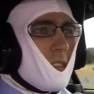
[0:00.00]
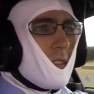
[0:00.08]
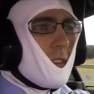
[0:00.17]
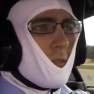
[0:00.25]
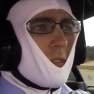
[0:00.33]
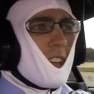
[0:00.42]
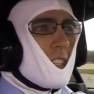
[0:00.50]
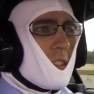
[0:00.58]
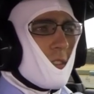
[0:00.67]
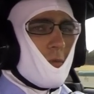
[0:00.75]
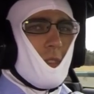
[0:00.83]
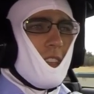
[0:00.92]
You don't
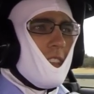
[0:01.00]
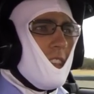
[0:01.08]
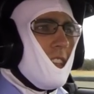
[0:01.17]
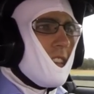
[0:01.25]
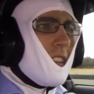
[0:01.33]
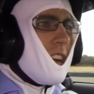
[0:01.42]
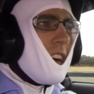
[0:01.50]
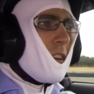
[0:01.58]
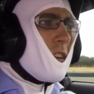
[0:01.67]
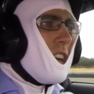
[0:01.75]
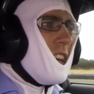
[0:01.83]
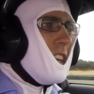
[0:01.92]
actually really need an
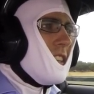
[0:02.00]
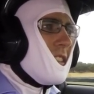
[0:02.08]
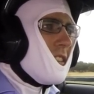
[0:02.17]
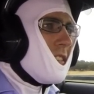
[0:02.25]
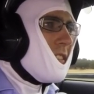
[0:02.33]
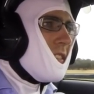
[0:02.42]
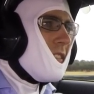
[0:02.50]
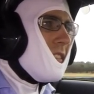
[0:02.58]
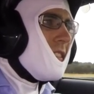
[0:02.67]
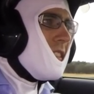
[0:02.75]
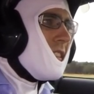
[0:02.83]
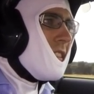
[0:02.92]

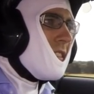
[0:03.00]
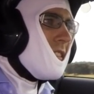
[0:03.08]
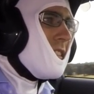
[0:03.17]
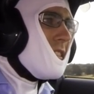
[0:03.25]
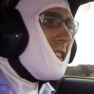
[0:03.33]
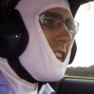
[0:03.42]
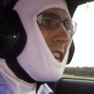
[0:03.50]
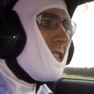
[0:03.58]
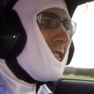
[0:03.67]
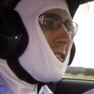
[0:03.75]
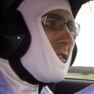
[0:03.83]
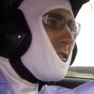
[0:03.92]
R8. This
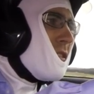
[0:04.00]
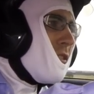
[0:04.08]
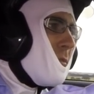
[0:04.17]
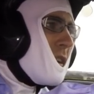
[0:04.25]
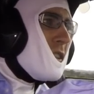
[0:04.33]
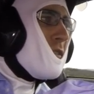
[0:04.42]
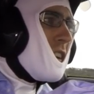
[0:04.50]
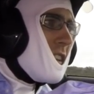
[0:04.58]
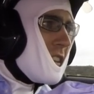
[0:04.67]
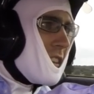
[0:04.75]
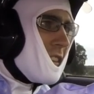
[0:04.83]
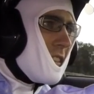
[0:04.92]
TTS is so much
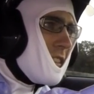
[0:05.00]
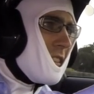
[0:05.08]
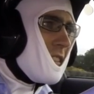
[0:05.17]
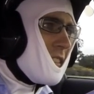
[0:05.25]
fun here.